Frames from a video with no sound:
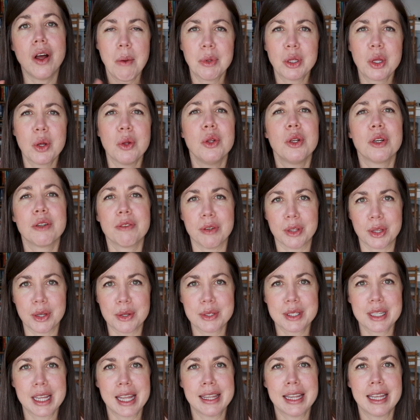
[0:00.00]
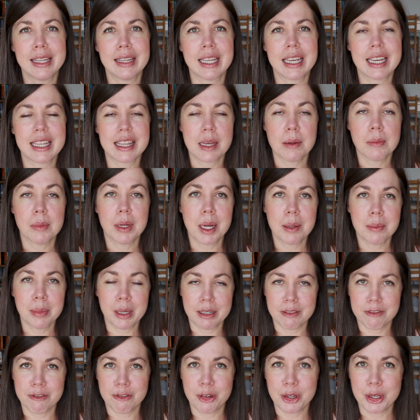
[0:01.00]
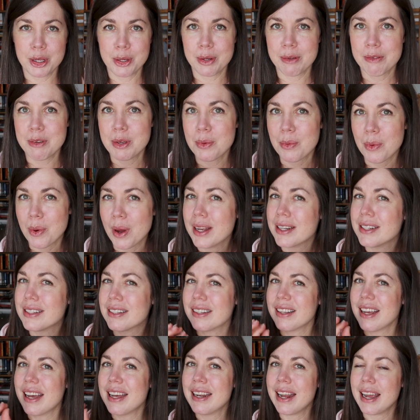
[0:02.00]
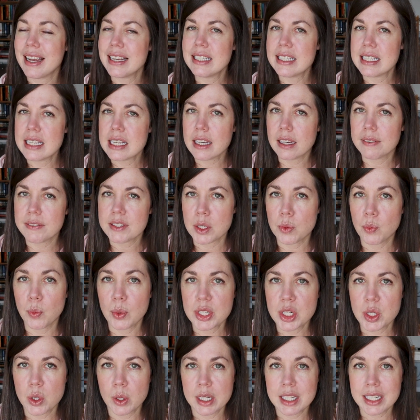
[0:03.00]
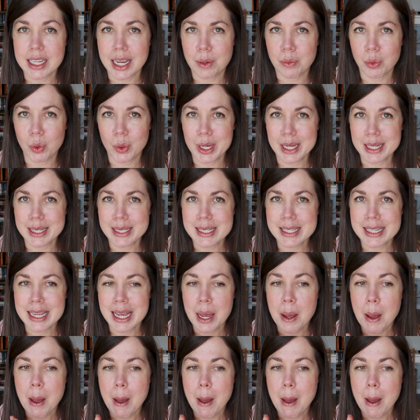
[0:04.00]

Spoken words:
I will go look for those and then link them above for you if you want an idea of some wintry type reads.